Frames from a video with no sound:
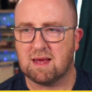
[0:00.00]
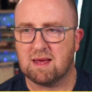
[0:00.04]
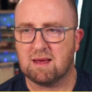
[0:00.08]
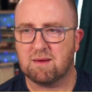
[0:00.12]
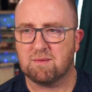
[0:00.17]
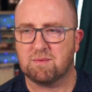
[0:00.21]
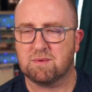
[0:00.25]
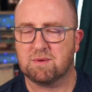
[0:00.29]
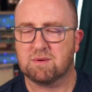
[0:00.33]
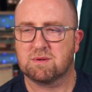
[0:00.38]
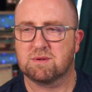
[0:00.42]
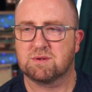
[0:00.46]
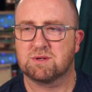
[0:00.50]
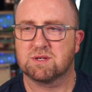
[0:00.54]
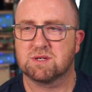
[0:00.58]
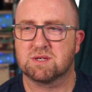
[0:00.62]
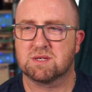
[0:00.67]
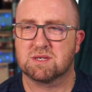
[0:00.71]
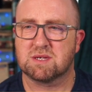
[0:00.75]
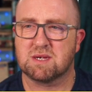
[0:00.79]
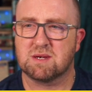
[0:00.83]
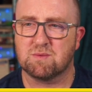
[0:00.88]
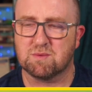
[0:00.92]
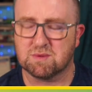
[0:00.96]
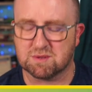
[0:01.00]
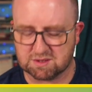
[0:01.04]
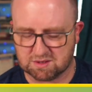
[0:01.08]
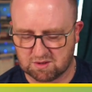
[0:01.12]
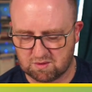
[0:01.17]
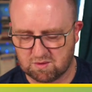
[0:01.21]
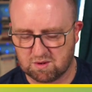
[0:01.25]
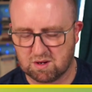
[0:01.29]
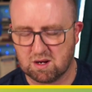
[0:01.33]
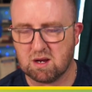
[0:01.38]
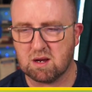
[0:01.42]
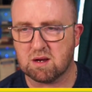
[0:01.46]
lib, just see what's
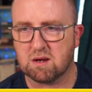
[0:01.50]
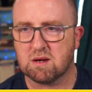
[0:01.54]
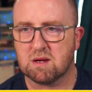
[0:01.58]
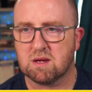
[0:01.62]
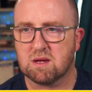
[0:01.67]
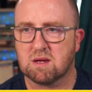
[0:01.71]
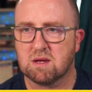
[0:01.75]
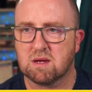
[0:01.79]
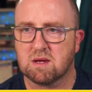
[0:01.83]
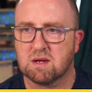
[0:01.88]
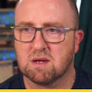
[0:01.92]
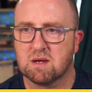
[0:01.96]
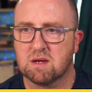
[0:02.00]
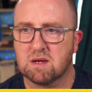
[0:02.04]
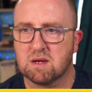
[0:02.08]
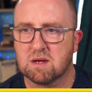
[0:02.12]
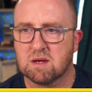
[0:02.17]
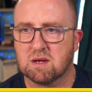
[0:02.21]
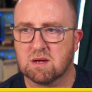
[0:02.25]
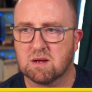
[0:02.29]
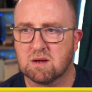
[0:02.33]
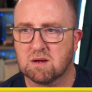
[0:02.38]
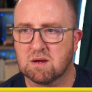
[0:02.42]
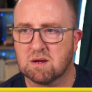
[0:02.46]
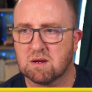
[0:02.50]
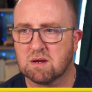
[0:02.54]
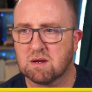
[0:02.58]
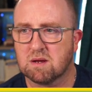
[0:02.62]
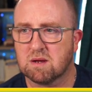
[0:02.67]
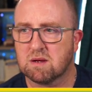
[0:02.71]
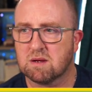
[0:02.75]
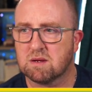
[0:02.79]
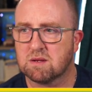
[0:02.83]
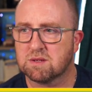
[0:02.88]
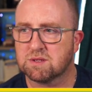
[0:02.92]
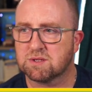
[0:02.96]
going on.
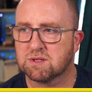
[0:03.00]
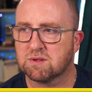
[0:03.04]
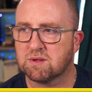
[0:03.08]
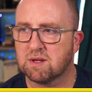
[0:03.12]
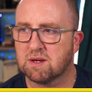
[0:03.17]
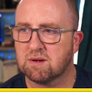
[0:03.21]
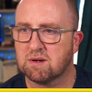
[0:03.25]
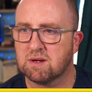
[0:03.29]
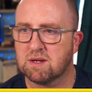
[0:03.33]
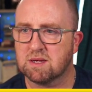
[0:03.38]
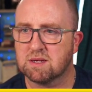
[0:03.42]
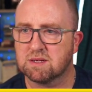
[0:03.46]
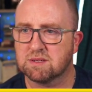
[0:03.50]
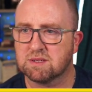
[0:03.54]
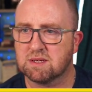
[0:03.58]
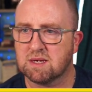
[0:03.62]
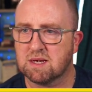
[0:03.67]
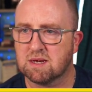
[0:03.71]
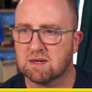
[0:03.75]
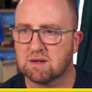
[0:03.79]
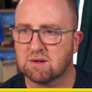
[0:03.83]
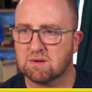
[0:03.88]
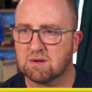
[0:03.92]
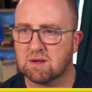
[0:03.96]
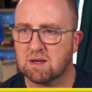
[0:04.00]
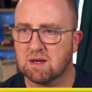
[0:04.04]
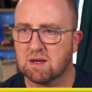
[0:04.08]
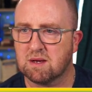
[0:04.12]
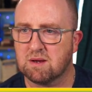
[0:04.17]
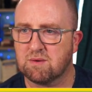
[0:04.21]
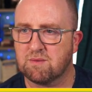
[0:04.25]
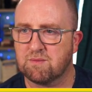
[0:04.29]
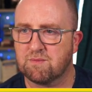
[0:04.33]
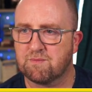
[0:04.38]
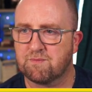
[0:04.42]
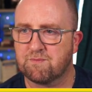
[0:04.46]
So there it is. Yeah,
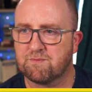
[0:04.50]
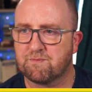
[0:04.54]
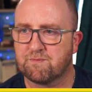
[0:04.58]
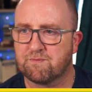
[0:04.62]
okay.